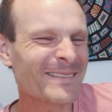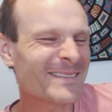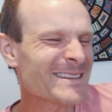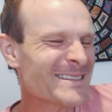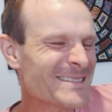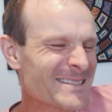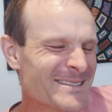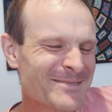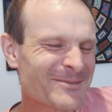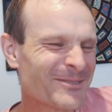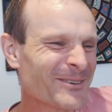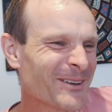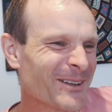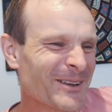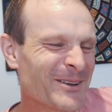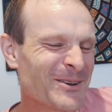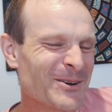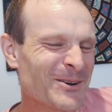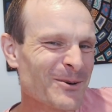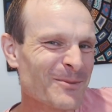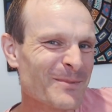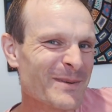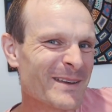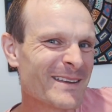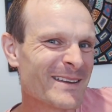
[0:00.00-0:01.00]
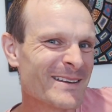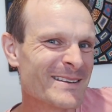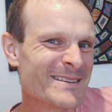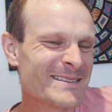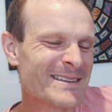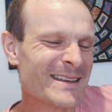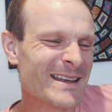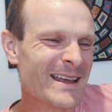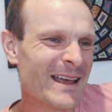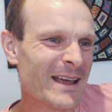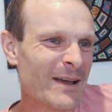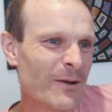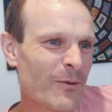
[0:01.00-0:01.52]
This is really cool because
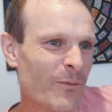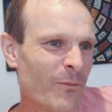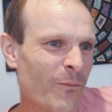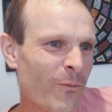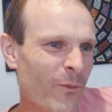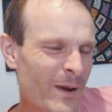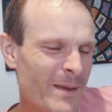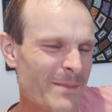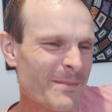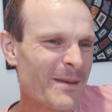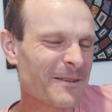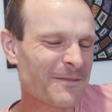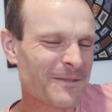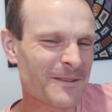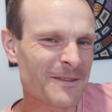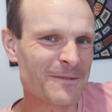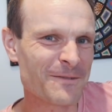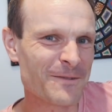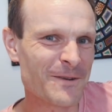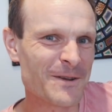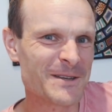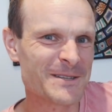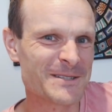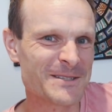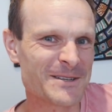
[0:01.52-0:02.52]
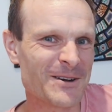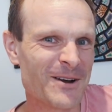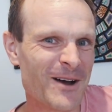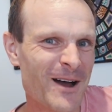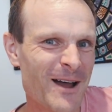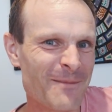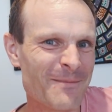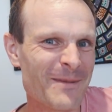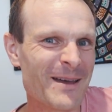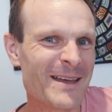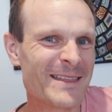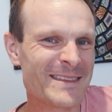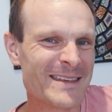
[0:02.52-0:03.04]
we met for the first
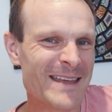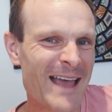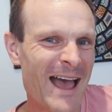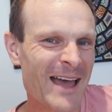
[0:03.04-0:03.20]
time at the